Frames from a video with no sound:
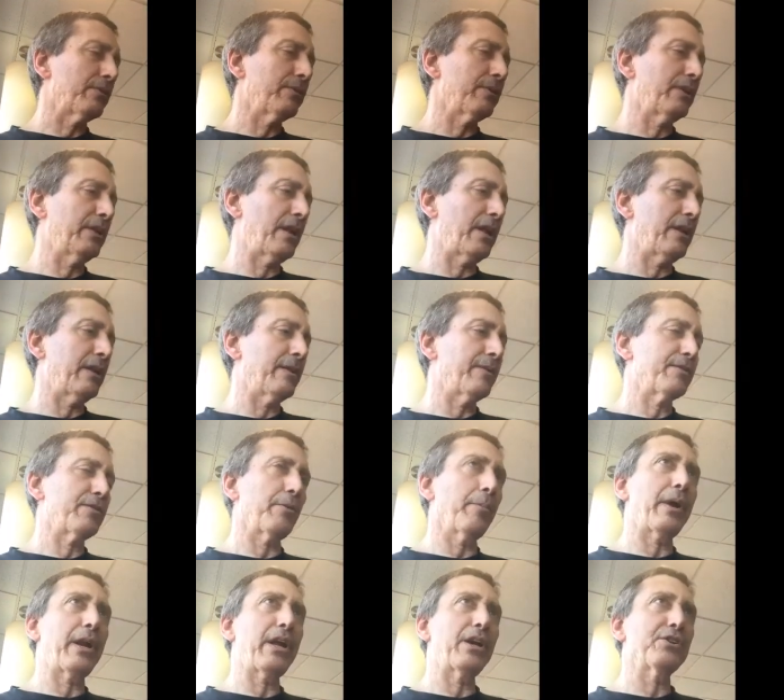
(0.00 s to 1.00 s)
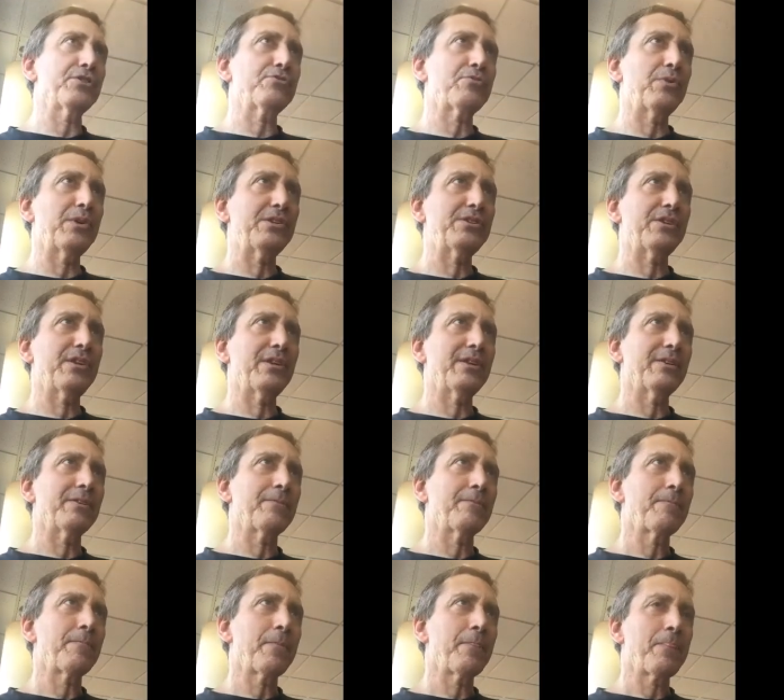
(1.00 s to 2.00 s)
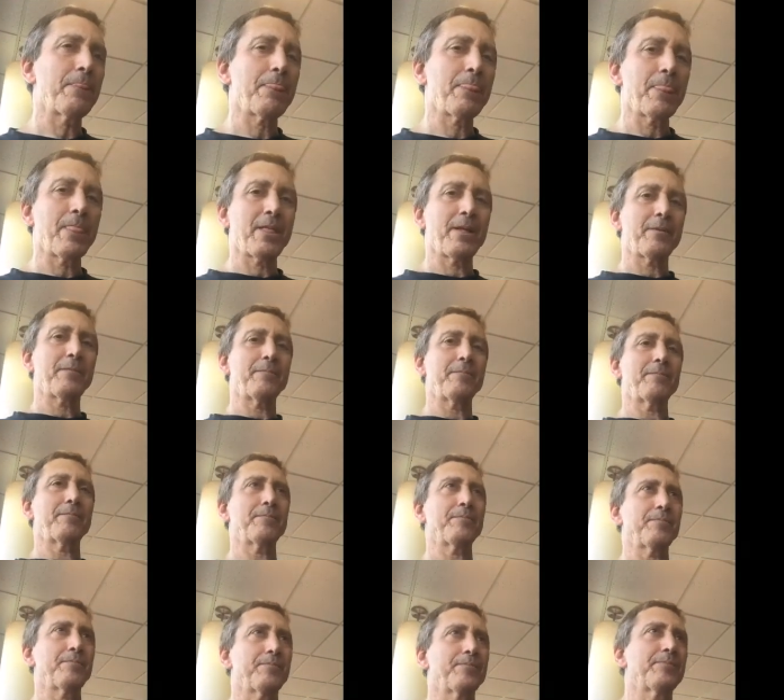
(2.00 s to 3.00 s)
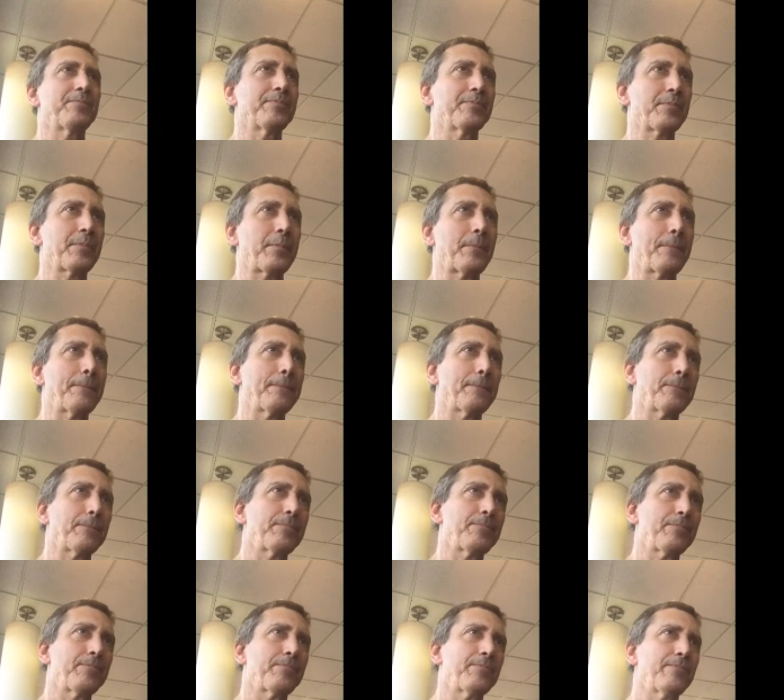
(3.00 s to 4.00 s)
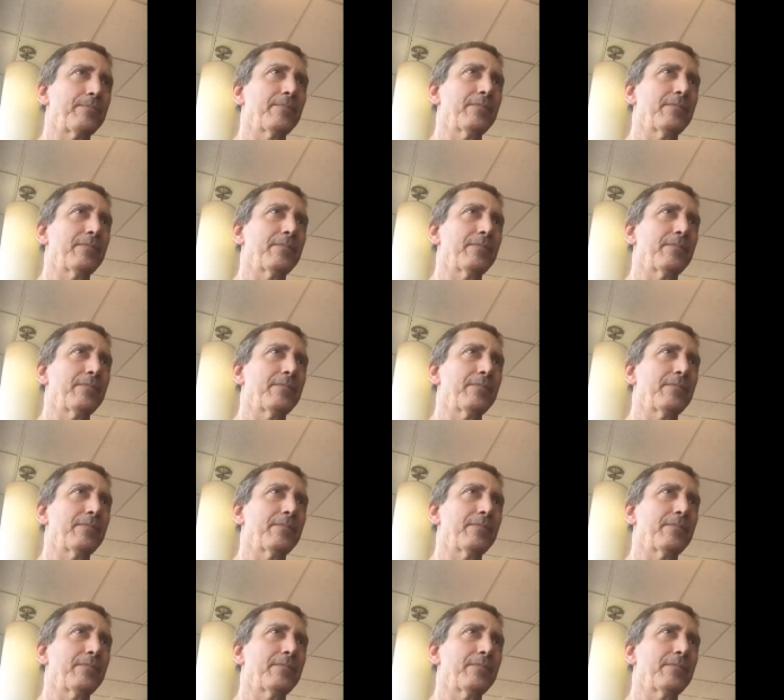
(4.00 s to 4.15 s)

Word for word: And then somebody else reads you tell it. tell most people who you watch when they throw their paper out.